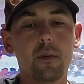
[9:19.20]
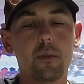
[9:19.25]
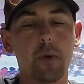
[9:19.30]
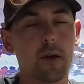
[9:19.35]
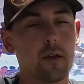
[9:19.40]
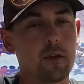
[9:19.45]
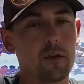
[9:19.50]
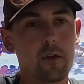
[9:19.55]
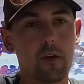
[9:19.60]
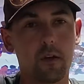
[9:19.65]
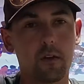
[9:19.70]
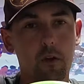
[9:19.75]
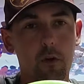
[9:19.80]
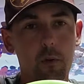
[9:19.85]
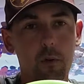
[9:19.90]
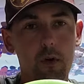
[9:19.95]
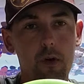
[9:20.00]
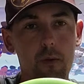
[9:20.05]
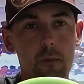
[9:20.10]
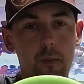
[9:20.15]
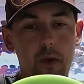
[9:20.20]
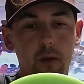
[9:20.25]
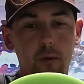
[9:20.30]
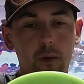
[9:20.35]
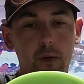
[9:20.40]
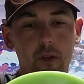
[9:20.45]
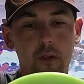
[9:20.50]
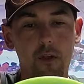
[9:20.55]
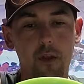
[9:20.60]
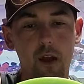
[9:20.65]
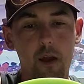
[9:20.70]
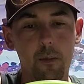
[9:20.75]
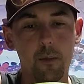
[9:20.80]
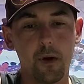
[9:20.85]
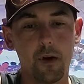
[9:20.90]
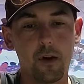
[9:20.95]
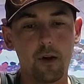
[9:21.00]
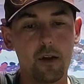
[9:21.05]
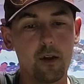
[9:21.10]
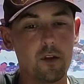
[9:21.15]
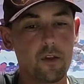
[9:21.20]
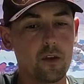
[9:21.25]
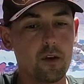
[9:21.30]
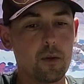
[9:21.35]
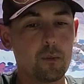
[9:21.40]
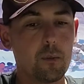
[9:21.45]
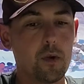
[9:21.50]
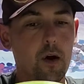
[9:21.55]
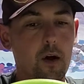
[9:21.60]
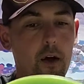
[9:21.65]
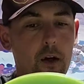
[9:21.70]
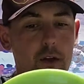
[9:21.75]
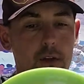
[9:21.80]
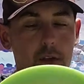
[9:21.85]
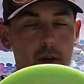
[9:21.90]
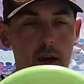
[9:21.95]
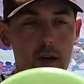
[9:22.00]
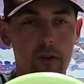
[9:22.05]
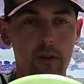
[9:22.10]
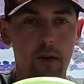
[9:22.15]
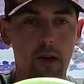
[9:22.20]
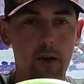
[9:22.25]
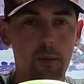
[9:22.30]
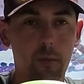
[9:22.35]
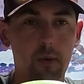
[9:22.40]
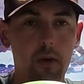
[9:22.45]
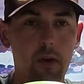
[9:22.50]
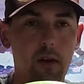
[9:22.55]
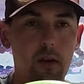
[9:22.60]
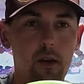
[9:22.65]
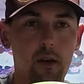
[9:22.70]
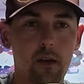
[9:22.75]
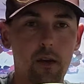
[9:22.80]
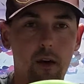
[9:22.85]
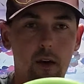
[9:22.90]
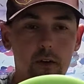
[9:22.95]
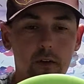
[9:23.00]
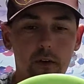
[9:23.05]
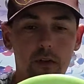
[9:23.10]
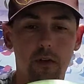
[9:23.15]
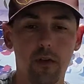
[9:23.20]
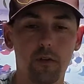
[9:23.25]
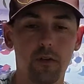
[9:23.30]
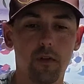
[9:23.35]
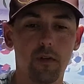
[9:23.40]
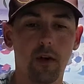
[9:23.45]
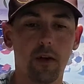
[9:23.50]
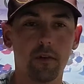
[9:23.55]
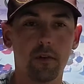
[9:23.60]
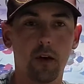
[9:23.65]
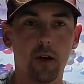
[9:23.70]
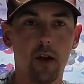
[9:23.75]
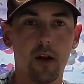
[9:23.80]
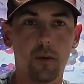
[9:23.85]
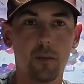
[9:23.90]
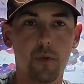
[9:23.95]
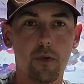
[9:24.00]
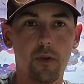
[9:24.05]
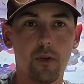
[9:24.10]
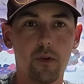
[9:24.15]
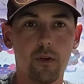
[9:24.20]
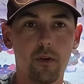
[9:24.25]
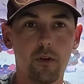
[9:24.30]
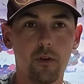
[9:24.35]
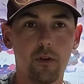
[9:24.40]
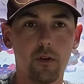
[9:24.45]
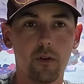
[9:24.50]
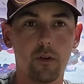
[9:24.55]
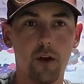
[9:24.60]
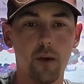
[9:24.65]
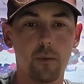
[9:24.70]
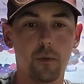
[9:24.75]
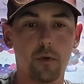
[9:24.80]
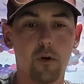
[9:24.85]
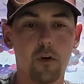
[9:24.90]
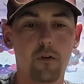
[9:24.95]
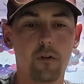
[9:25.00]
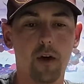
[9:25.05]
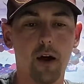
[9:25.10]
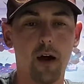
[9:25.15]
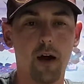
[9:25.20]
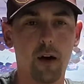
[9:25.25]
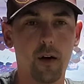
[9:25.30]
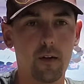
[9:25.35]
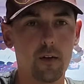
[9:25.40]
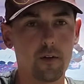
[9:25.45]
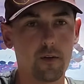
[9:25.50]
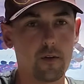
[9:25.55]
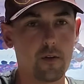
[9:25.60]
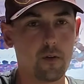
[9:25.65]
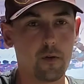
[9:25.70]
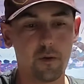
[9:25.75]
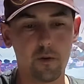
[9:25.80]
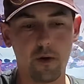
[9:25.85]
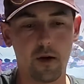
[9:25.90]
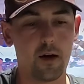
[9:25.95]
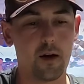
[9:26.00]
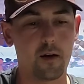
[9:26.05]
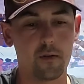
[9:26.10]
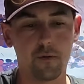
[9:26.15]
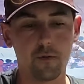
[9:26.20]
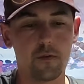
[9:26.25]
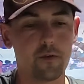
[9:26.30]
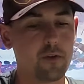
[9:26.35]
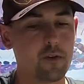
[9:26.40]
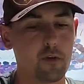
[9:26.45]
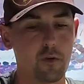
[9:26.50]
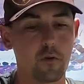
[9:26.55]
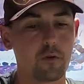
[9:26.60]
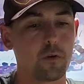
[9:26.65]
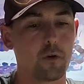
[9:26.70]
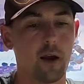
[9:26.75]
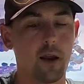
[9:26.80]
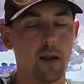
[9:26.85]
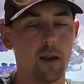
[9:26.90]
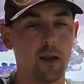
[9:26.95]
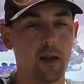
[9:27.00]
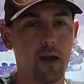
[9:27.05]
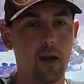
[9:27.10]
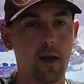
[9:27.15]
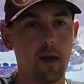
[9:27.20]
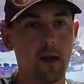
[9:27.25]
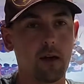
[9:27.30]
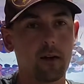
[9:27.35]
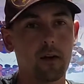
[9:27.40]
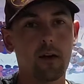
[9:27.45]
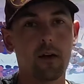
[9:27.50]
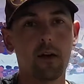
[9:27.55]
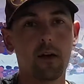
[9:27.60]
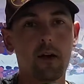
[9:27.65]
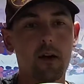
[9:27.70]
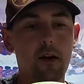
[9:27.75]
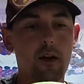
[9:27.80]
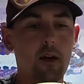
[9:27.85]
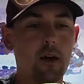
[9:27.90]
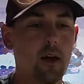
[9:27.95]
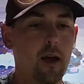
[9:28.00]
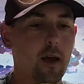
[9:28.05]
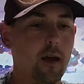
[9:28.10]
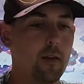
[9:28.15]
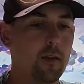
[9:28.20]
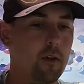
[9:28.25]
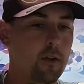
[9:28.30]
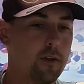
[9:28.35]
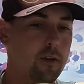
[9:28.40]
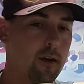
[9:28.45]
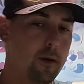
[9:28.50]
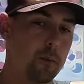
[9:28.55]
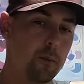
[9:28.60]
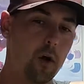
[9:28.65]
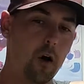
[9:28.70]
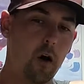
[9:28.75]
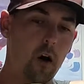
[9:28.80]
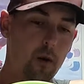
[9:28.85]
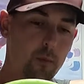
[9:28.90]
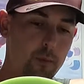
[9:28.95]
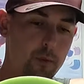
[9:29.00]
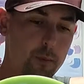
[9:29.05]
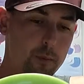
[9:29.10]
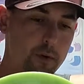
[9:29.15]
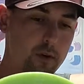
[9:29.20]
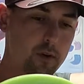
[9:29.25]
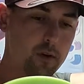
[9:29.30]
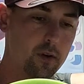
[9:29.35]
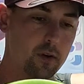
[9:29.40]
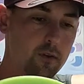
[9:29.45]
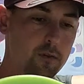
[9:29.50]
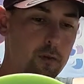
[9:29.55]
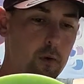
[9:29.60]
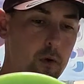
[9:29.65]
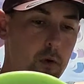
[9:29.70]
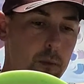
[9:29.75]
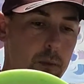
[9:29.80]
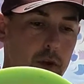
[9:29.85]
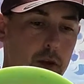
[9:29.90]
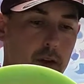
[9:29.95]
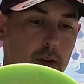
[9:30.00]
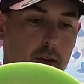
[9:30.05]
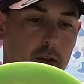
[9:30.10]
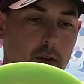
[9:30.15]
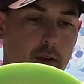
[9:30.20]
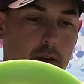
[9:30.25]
But it's got the sweet big wing stamp on it. It's an embossed S-Line PD, 175 grams. Great profile. Feels great in the hand, and this thing bombs pretty good for me.